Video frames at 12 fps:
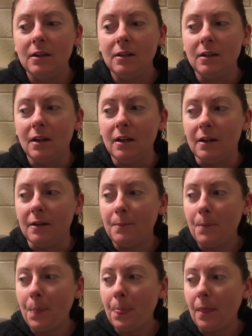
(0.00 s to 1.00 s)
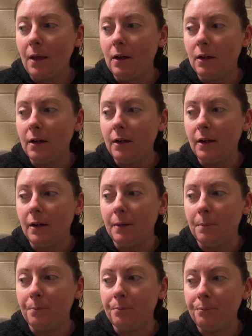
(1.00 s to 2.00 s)
yeah,
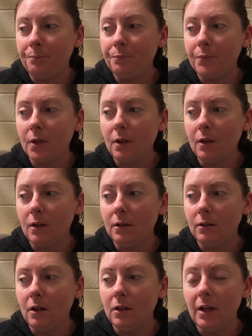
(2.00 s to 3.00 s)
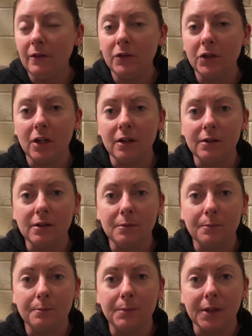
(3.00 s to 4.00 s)
I'll have a chance to
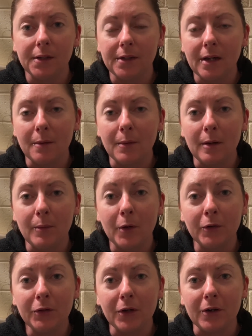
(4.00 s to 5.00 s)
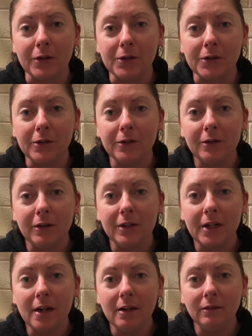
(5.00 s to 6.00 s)
bust out my poncho soon, no
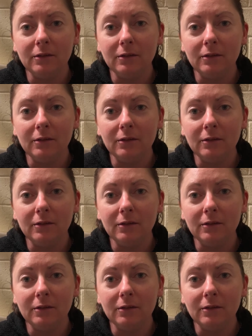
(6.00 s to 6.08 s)
doubt,